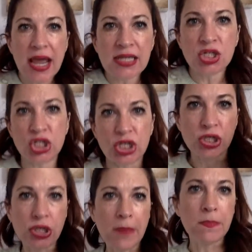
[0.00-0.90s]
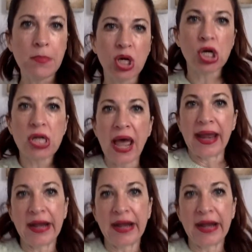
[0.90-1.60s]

engine, number nine,